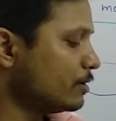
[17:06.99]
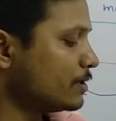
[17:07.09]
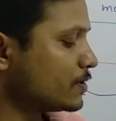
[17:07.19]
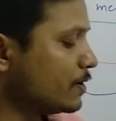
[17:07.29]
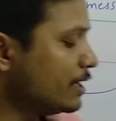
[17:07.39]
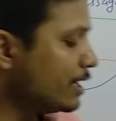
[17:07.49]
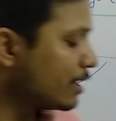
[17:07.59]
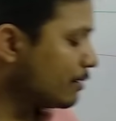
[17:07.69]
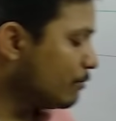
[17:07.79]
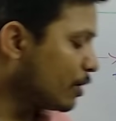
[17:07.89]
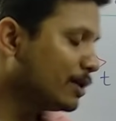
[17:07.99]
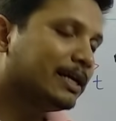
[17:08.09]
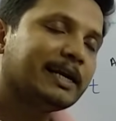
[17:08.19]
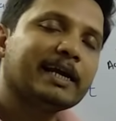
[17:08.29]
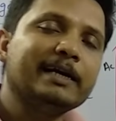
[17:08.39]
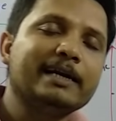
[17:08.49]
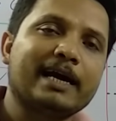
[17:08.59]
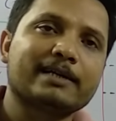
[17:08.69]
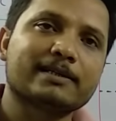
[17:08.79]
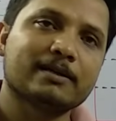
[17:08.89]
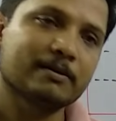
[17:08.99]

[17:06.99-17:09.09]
So here modulating index